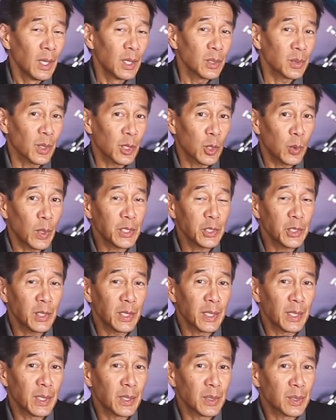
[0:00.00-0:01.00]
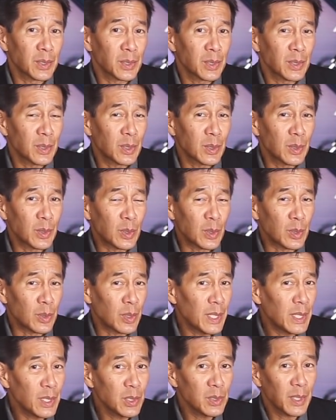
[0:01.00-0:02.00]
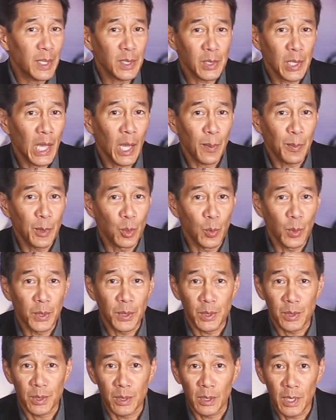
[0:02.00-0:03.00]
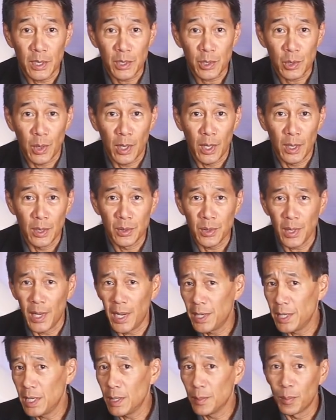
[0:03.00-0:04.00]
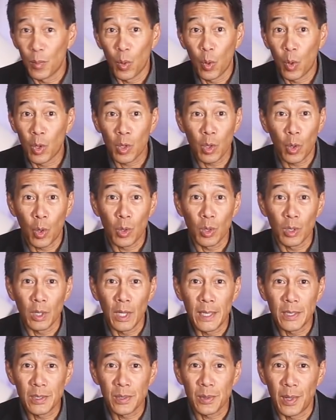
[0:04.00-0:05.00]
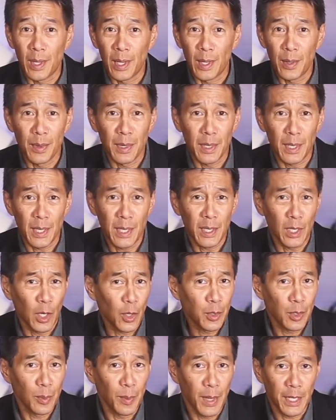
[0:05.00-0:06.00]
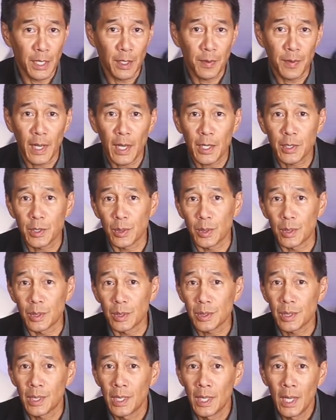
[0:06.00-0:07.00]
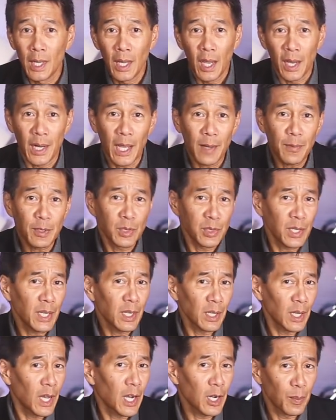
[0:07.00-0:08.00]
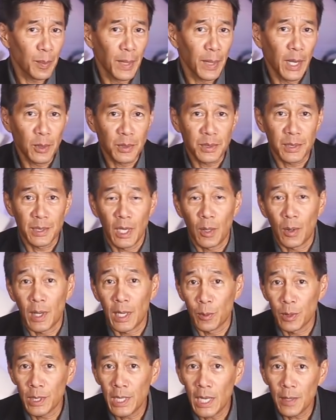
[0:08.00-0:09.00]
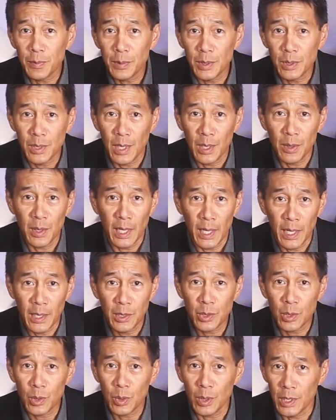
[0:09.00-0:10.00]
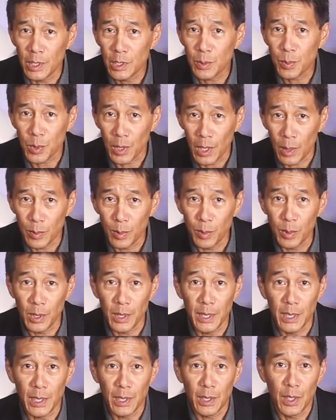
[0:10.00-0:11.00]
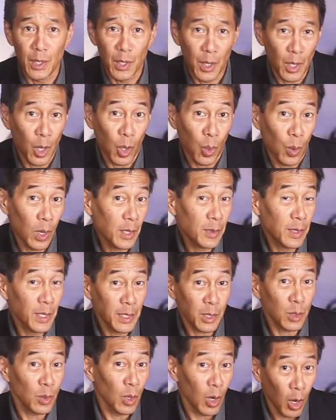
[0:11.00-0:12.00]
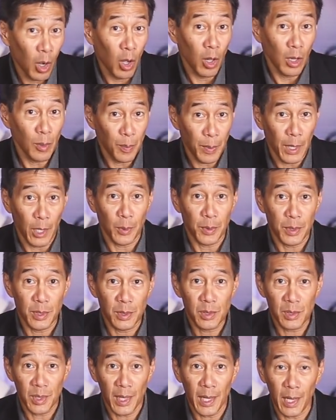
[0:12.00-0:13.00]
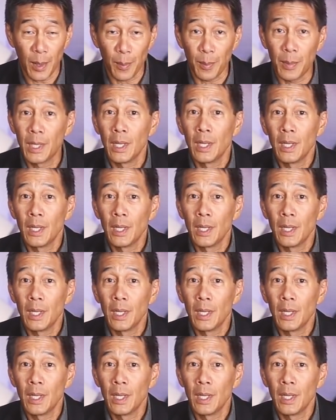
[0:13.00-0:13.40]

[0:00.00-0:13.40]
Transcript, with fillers: So the question is, do these things happen with the Celestrons any more or less than the other manufacturers? And having seen a lot of mounts now, I would have to say the answer is probably no. I think they're all about the same.